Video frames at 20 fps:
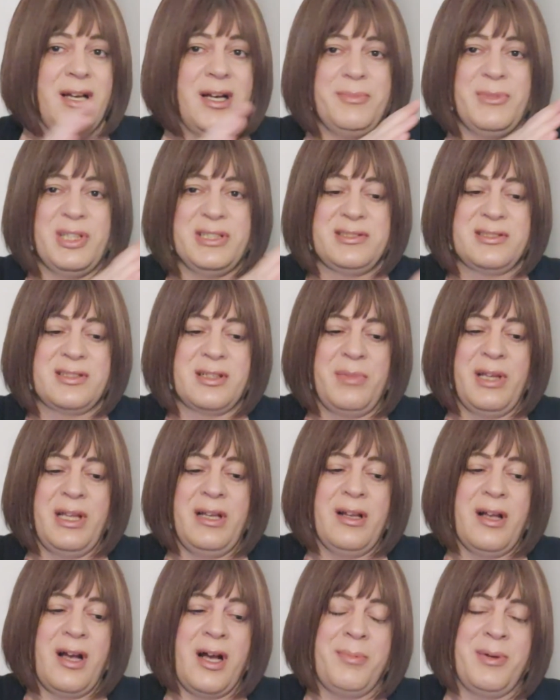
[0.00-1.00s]
This is going to
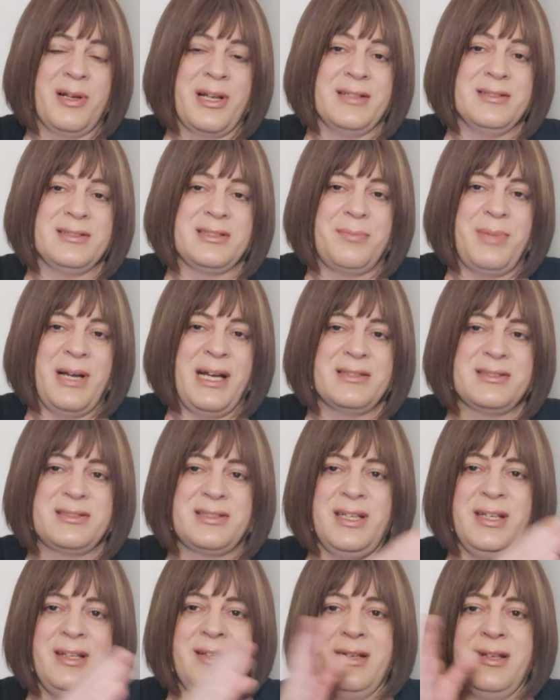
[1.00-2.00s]
be up against the back
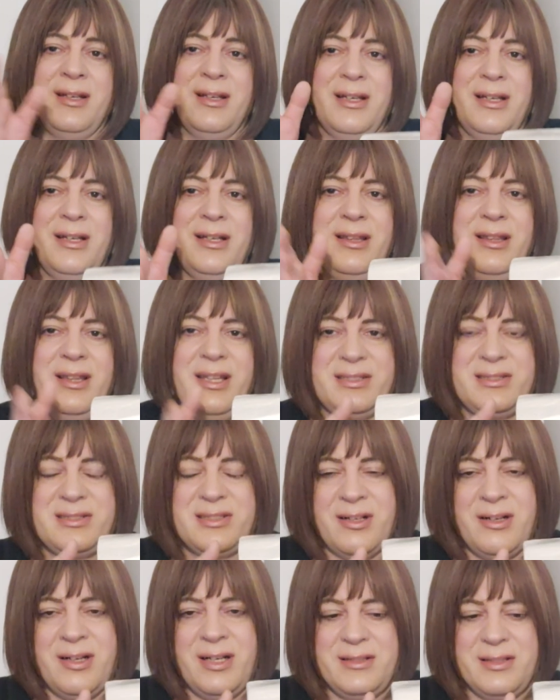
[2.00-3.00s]
seam. This
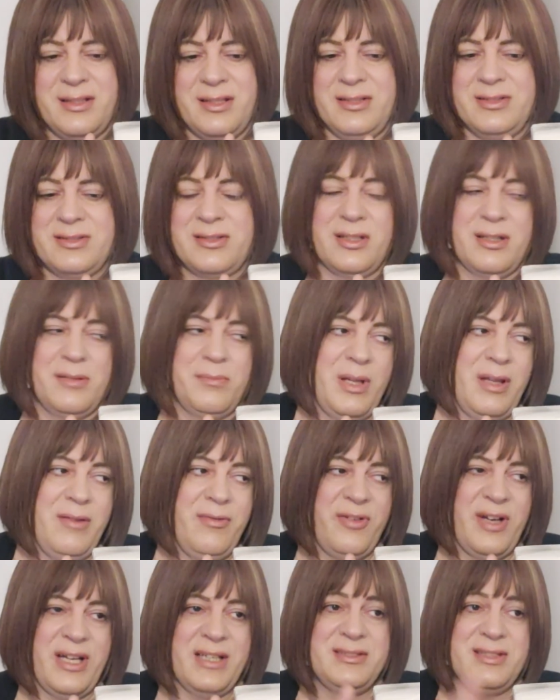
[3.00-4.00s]
side is going to be
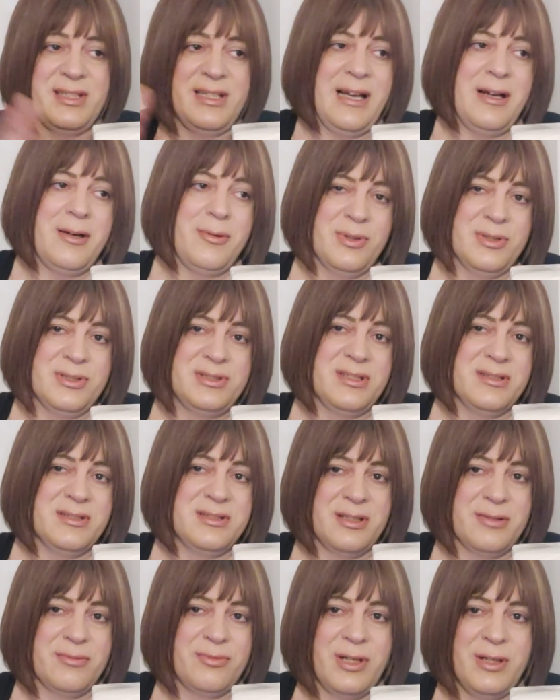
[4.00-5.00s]
facing outwards into
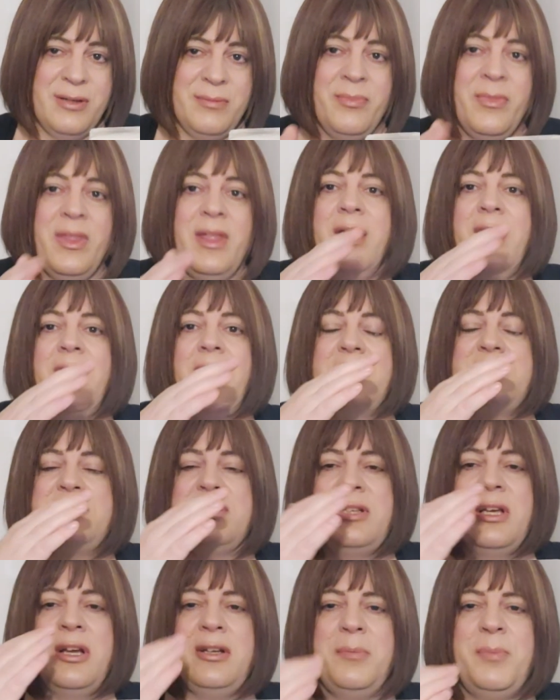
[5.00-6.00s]
the room. So
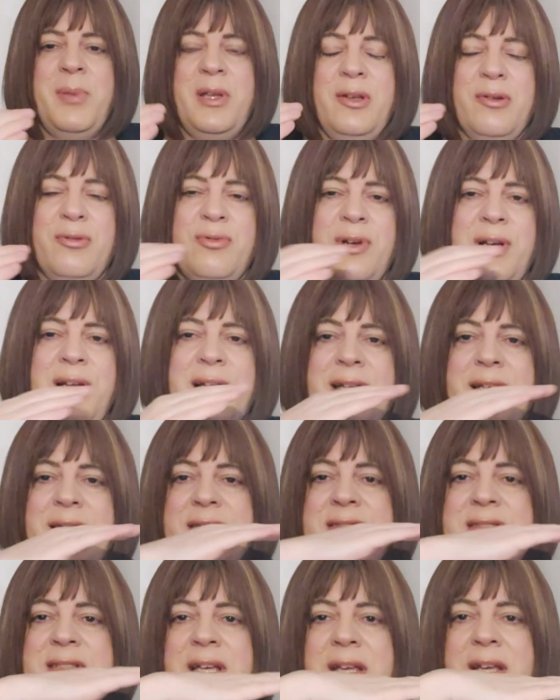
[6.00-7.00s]
the only bit you're really going to
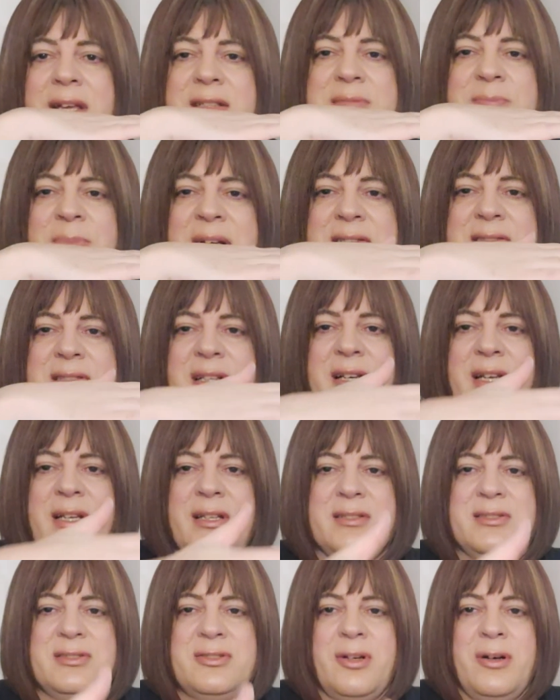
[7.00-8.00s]
see is basically
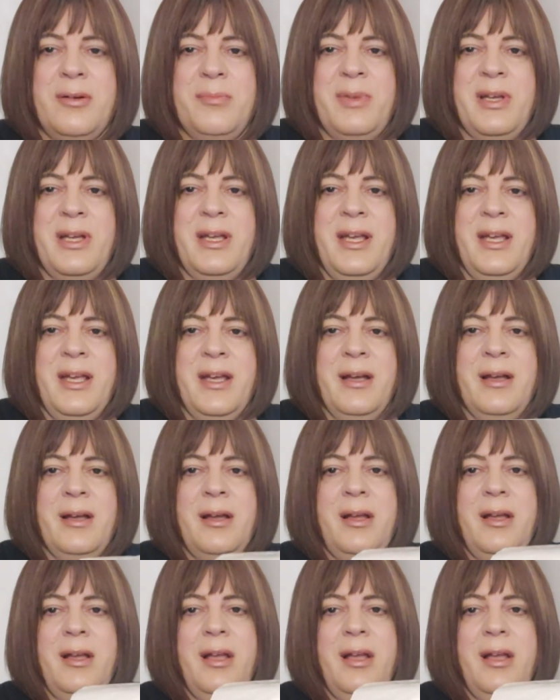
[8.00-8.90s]
this top bit here.